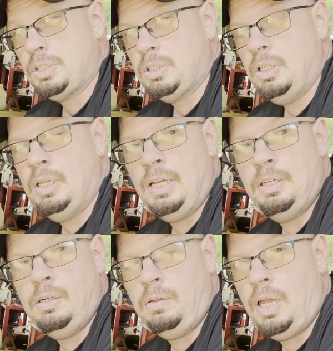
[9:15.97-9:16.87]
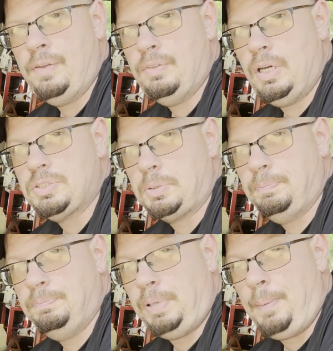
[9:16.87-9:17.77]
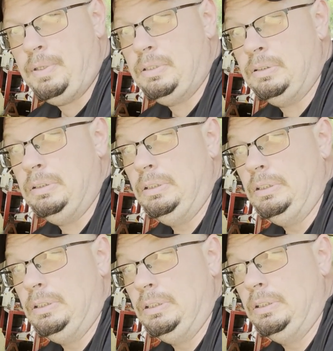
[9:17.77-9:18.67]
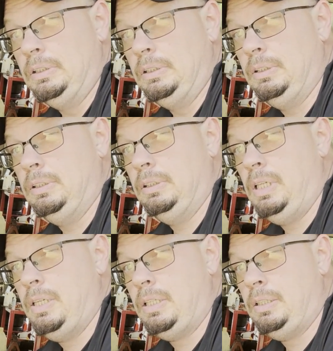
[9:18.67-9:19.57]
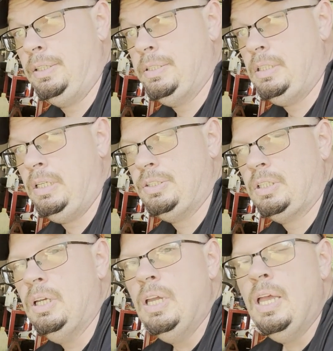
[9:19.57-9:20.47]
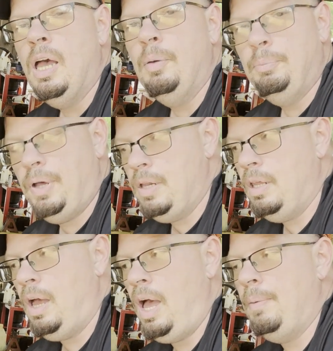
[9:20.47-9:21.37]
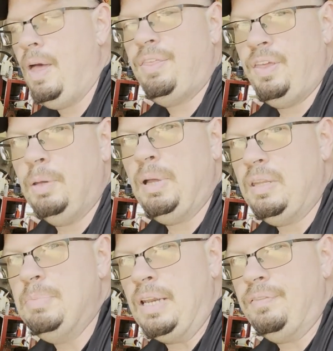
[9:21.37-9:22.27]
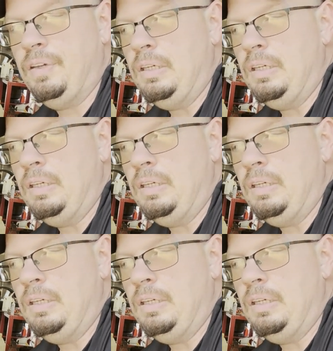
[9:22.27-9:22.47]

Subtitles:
And I know a lot of you guys are probably going, you had to clearance an inch. But I think about the benefit.